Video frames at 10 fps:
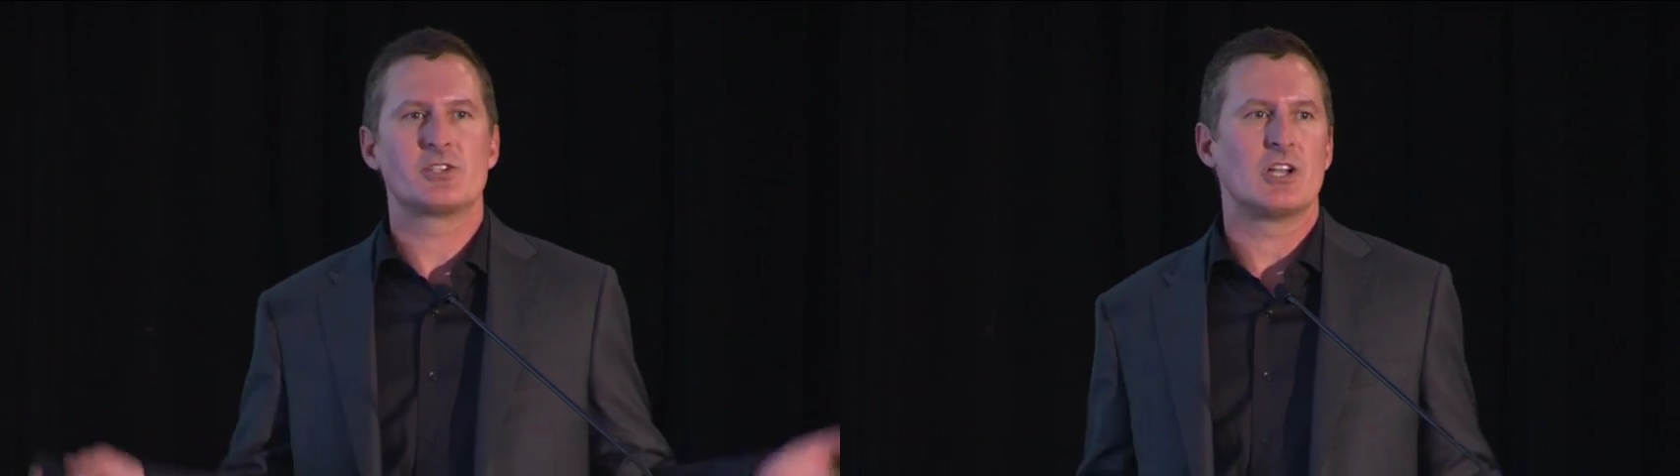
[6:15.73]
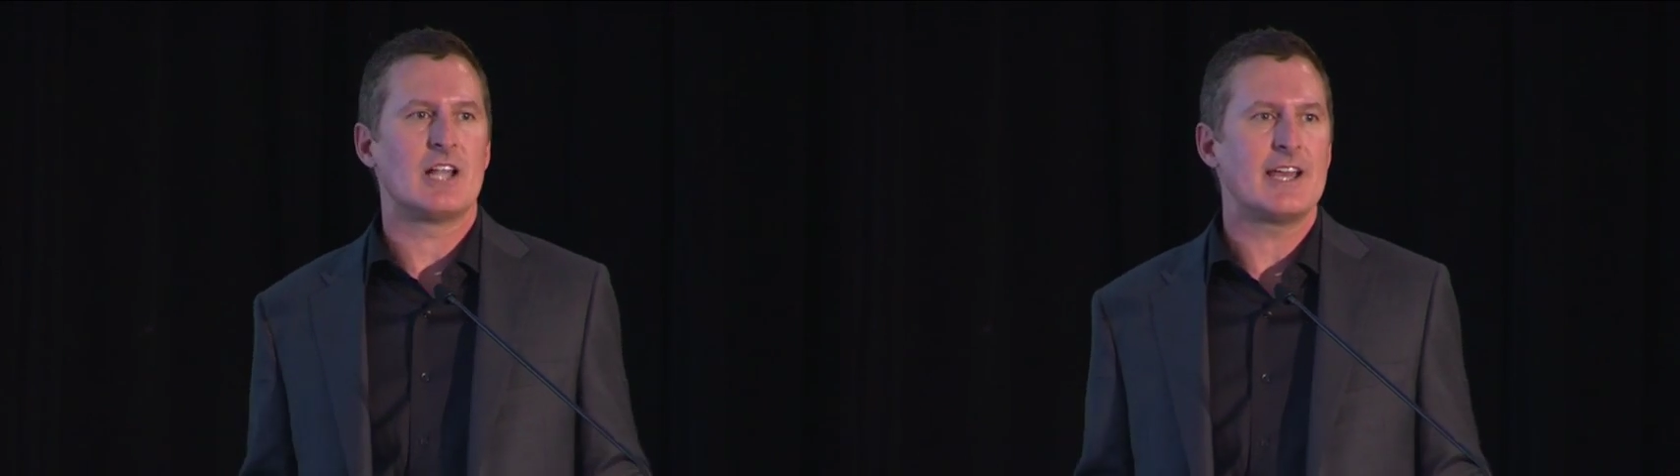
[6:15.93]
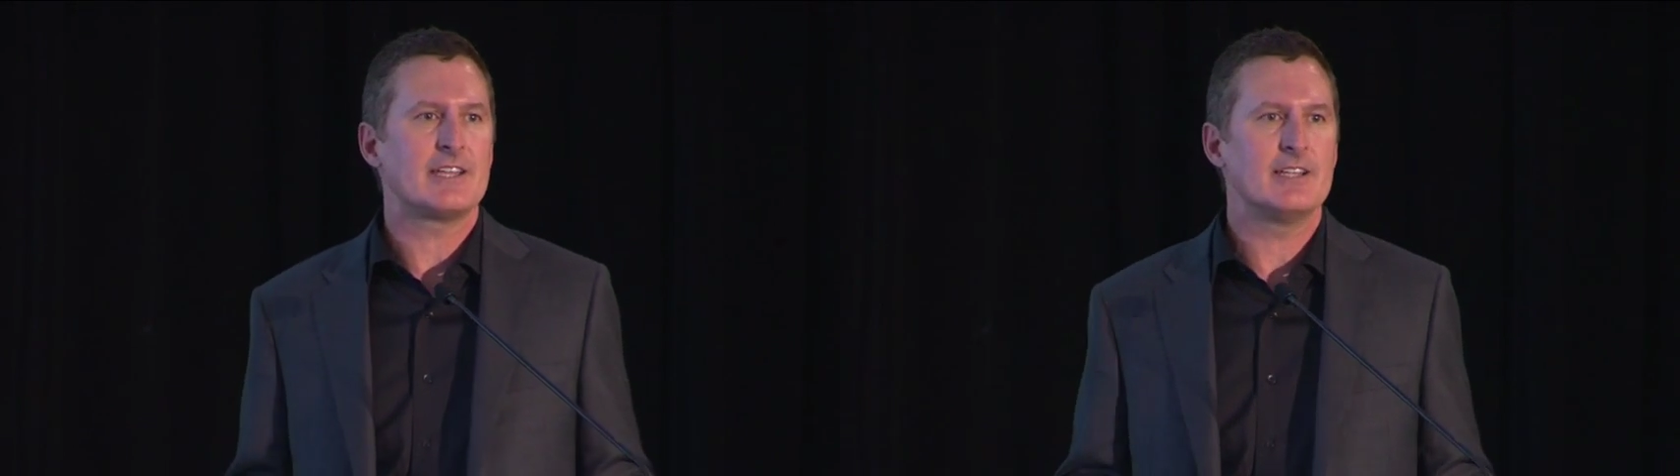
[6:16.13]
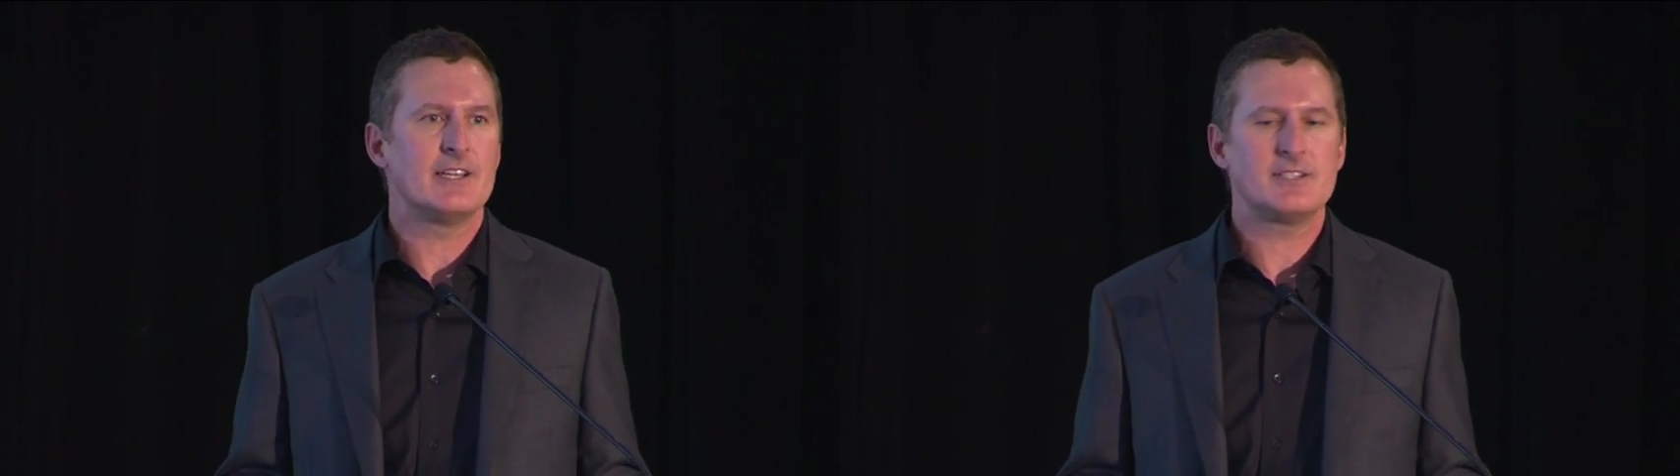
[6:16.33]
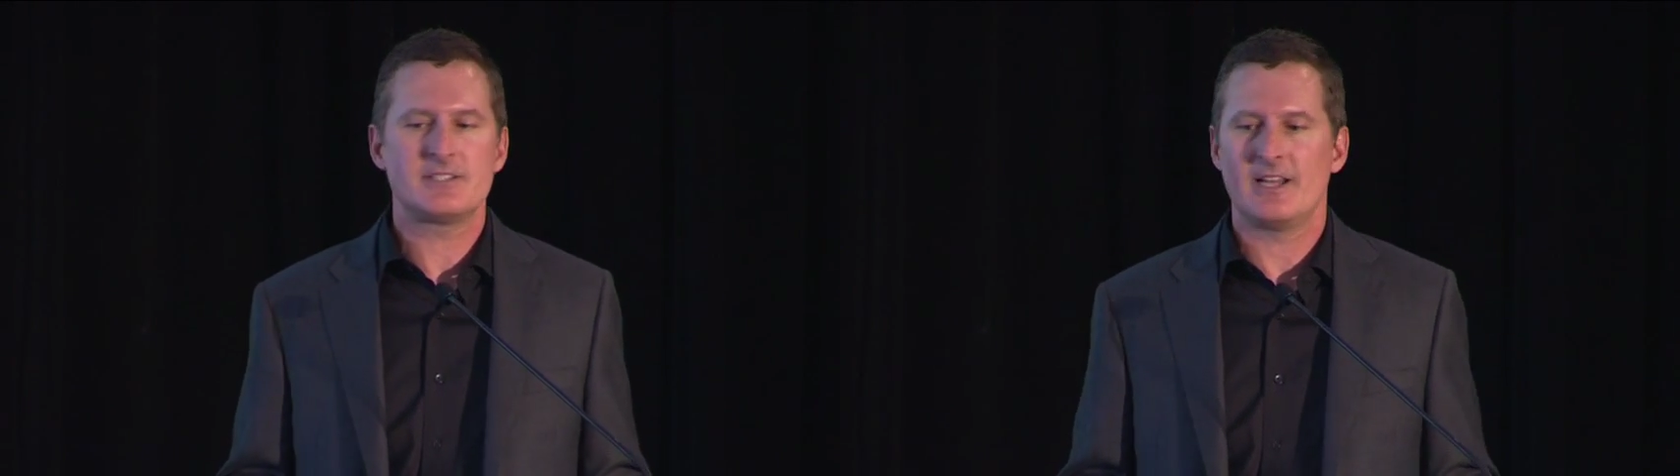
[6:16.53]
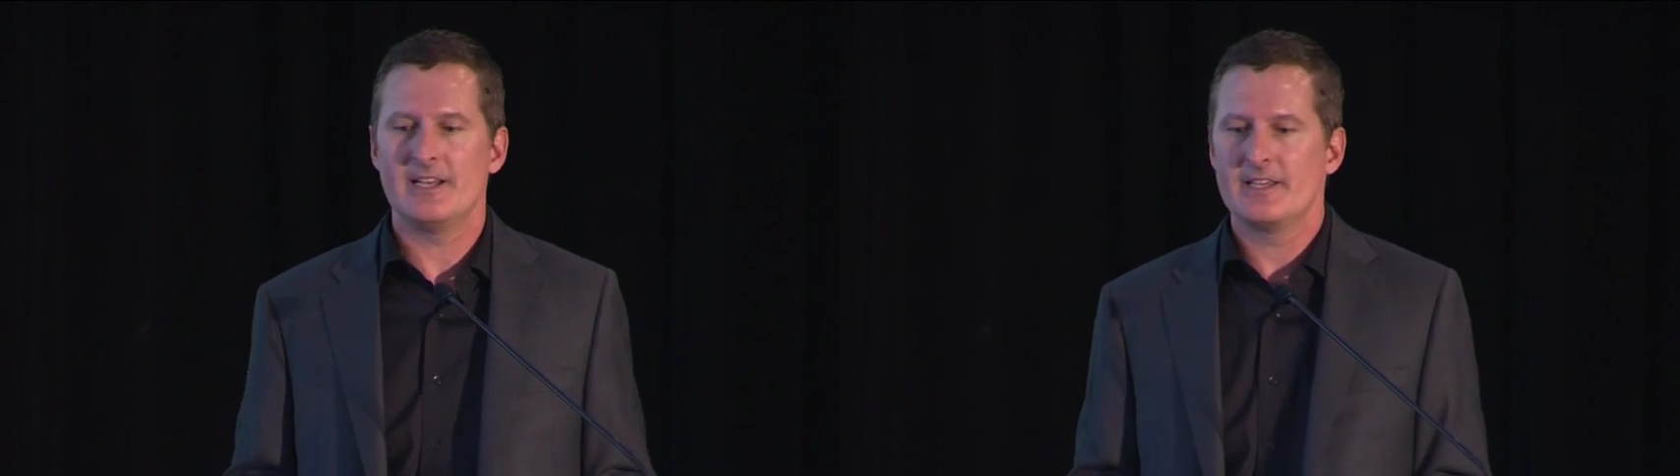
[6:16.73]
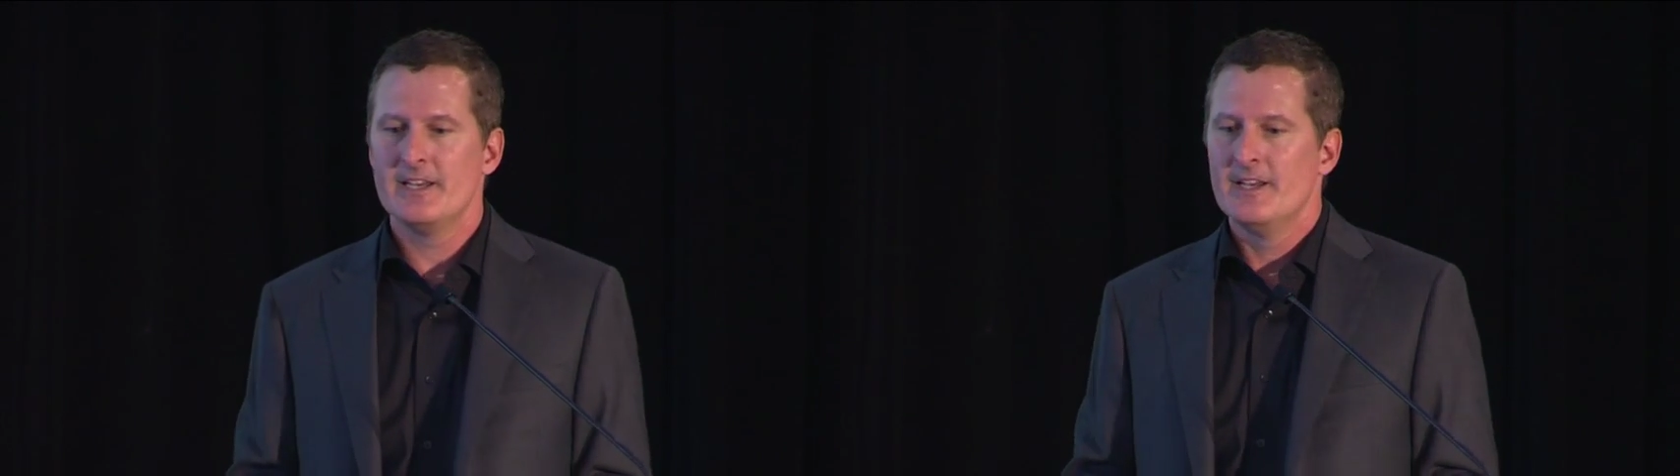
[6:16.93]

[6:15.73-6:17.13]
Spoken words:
that are like lettuce, like